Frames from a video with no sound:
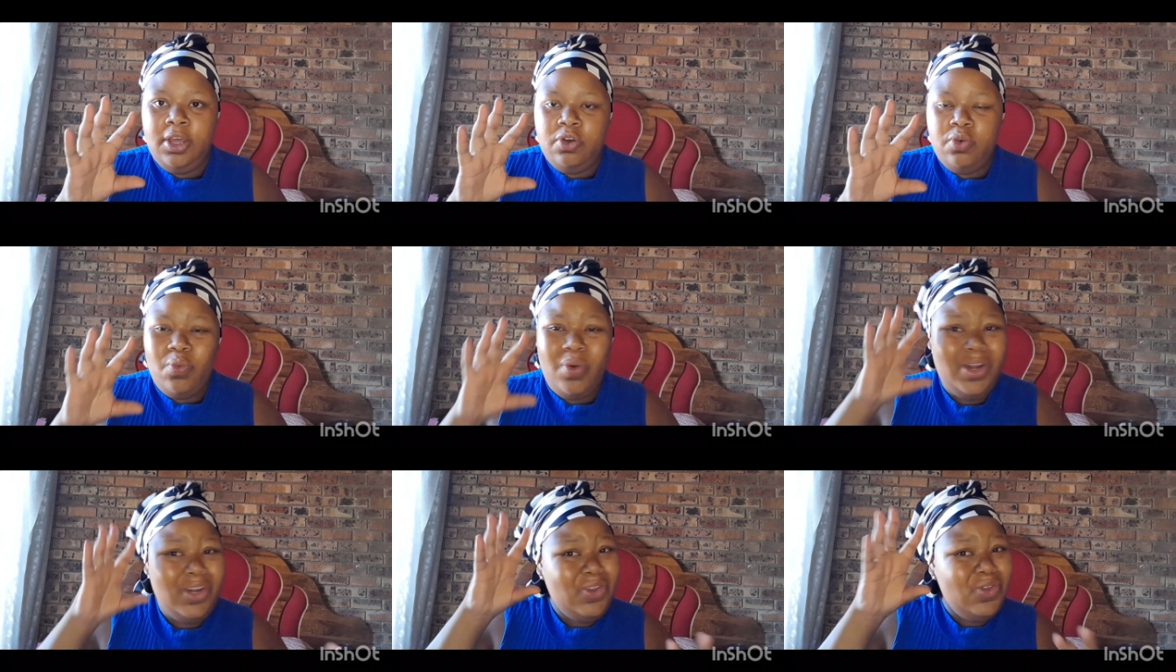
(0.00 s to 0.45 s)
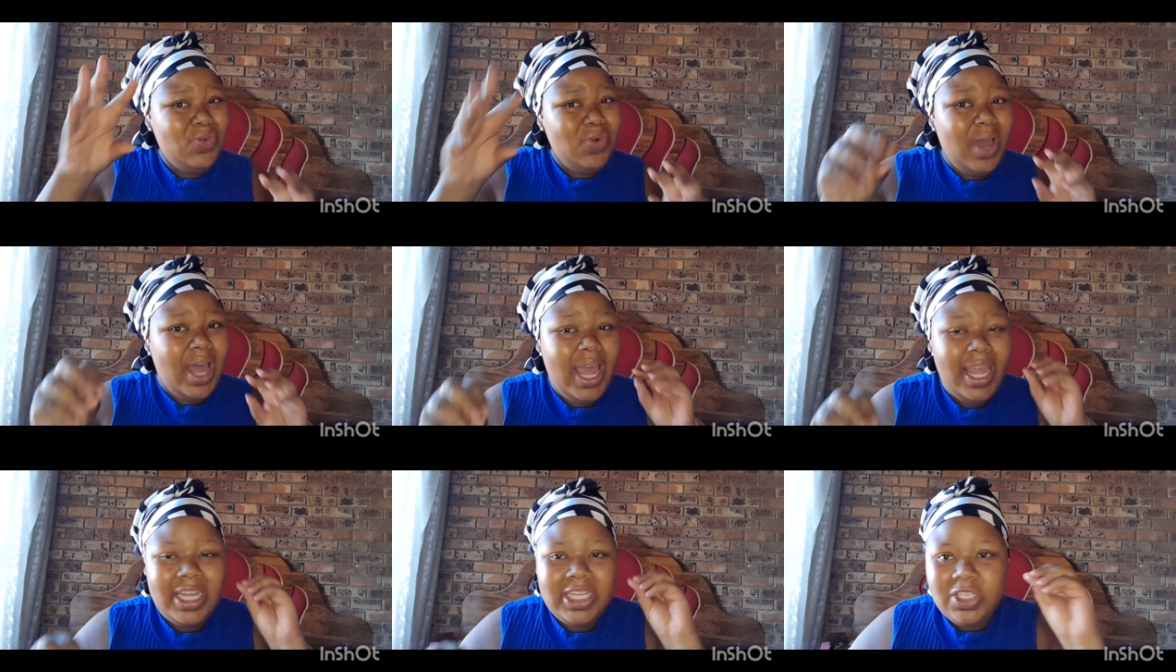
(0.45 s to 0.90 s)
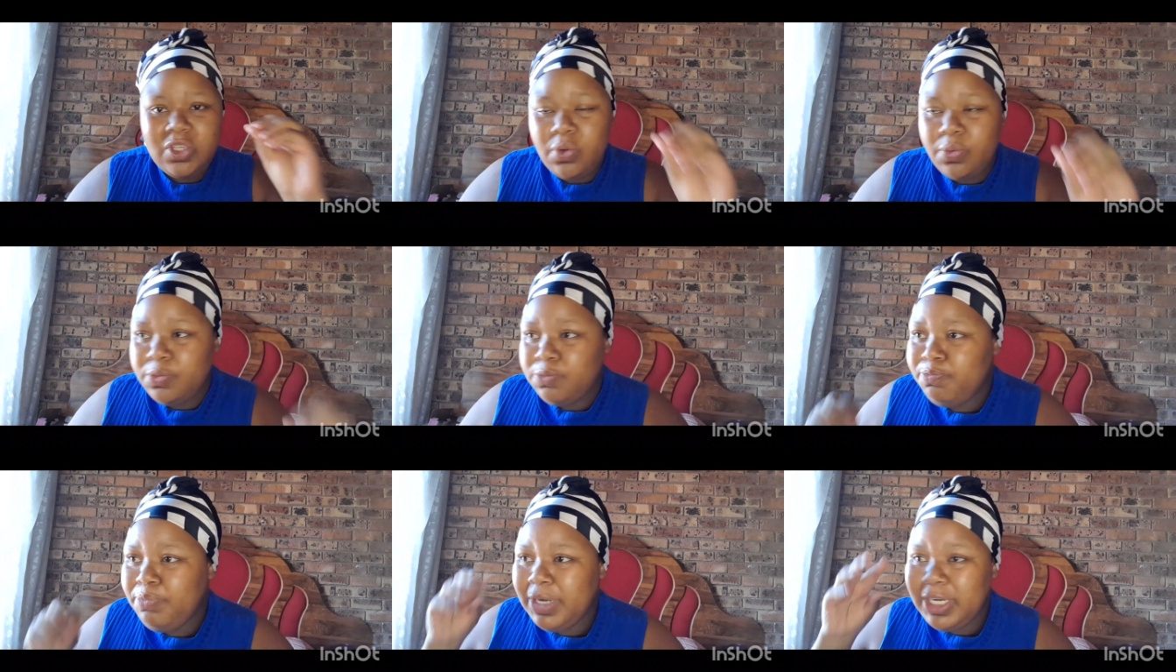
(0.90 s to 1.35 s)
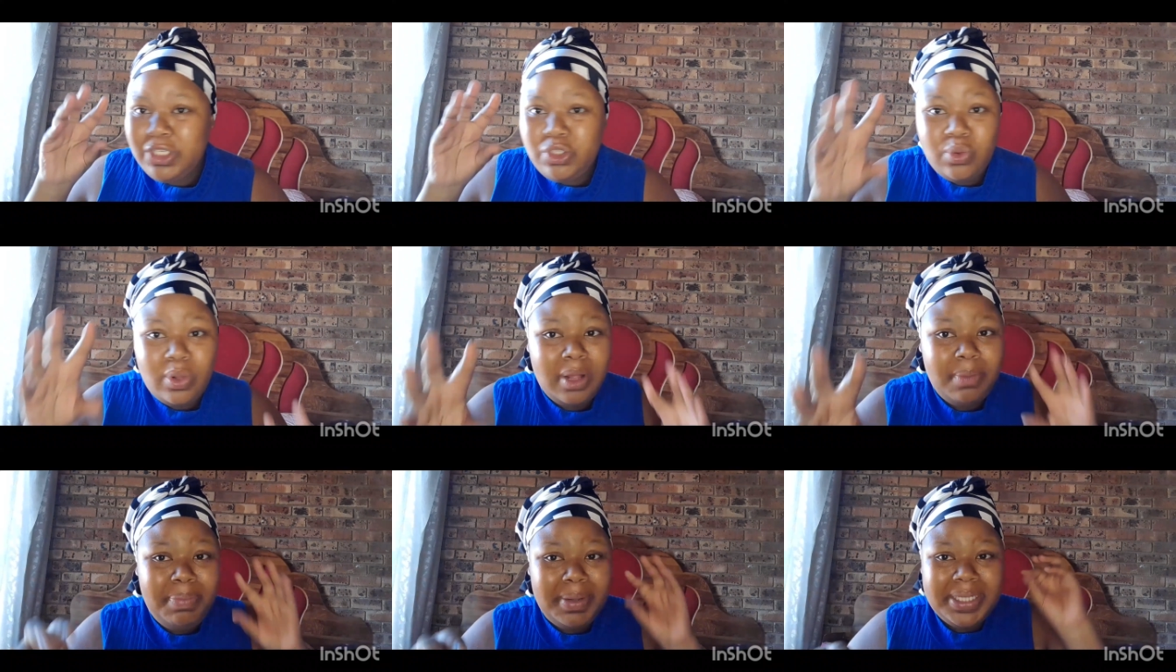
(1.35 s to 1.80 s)
When you are a
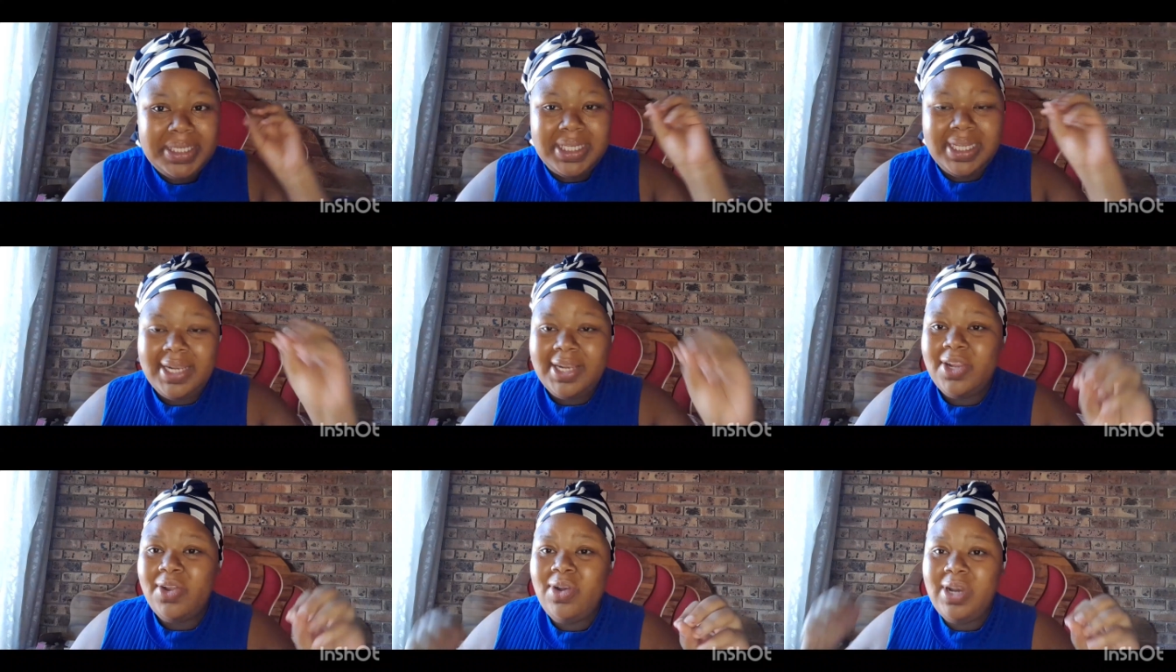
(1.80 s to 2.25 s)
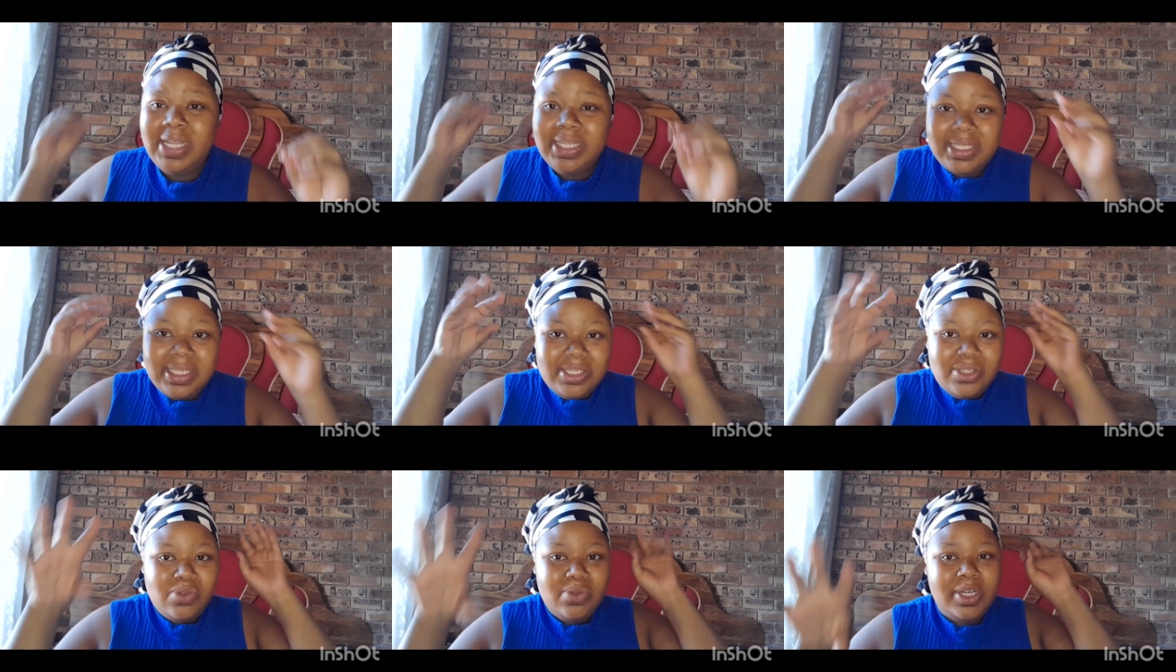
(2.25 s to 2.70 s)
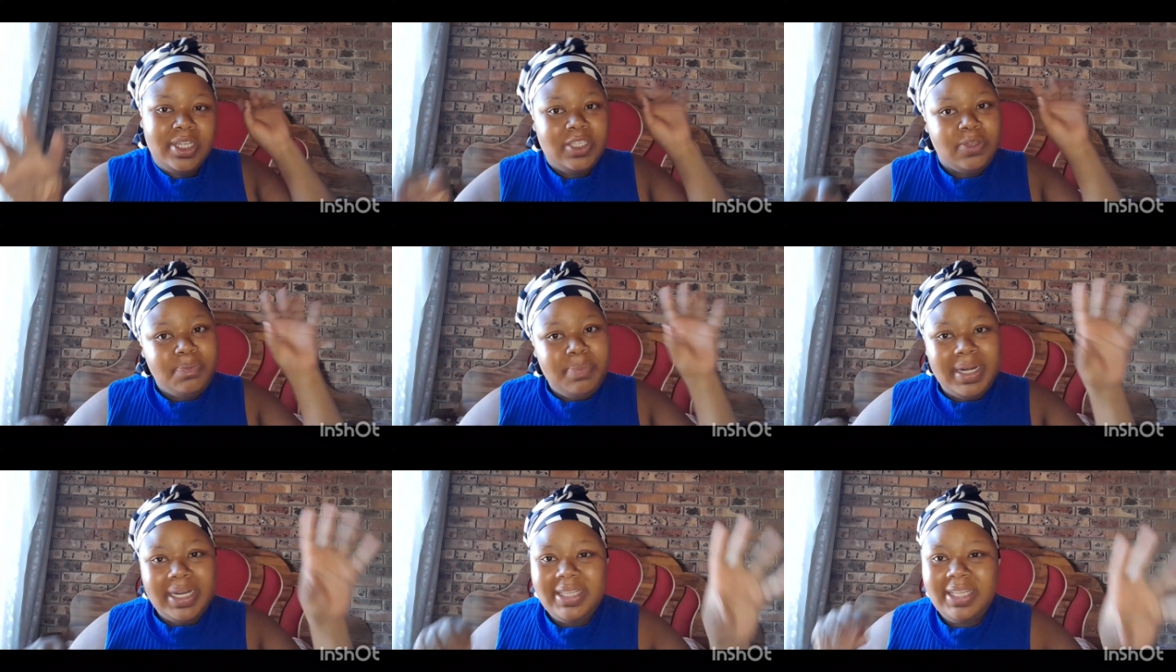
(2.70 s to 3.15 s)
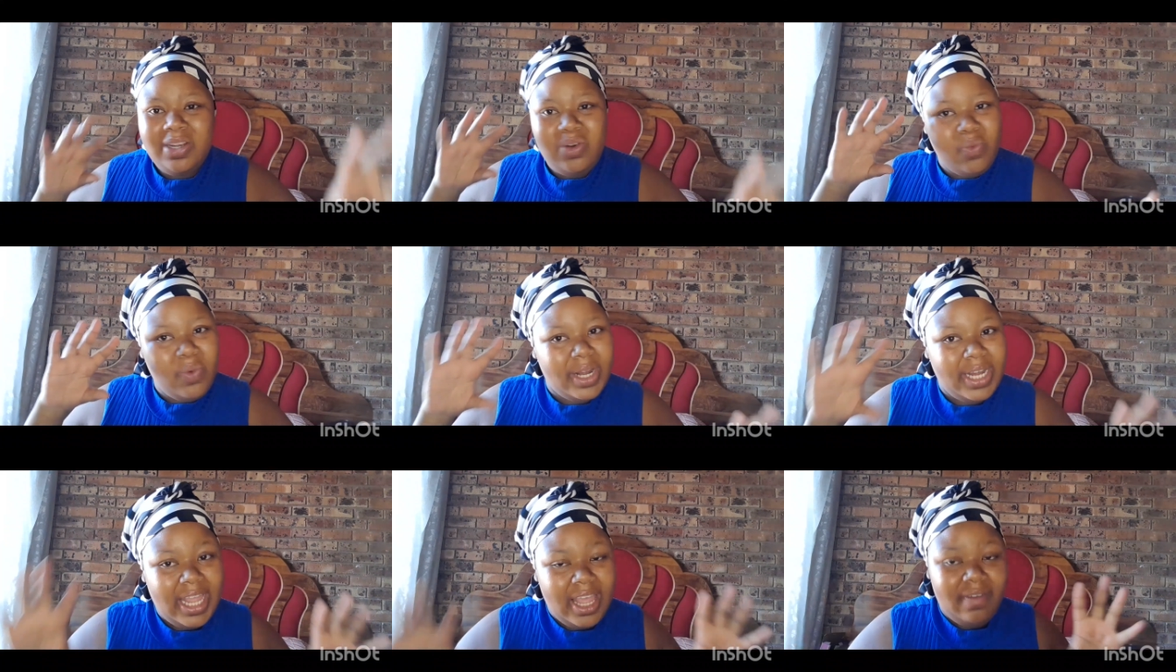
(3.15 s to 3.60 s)
spiritual person, you listen to the spirit in
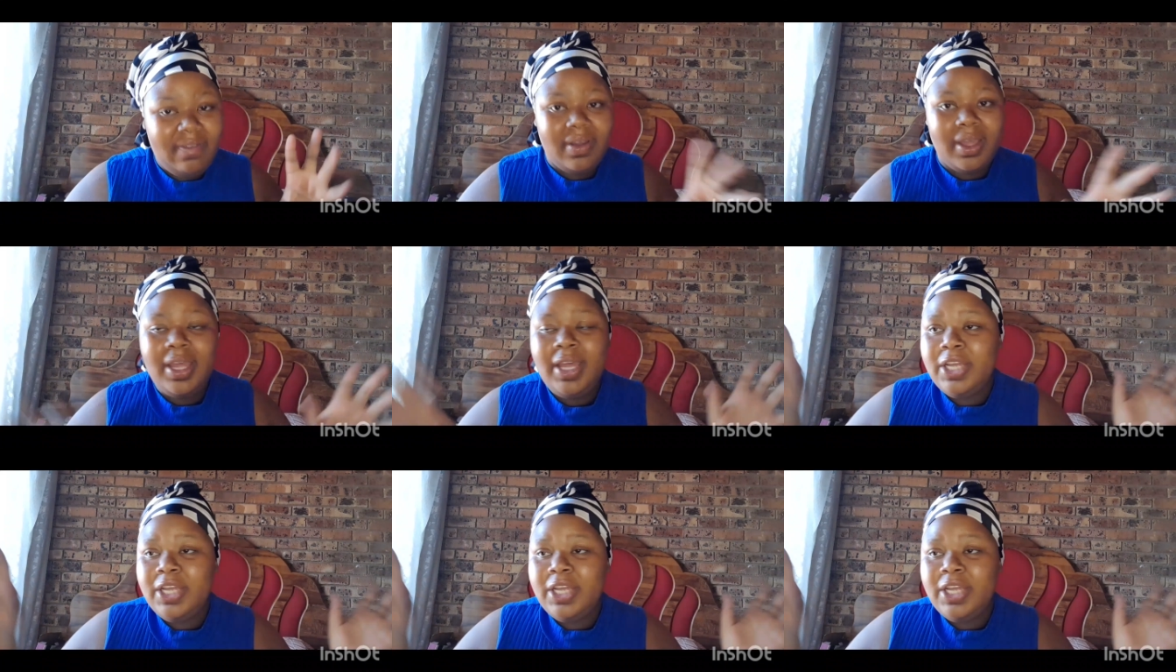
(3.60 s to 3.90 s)
whatever.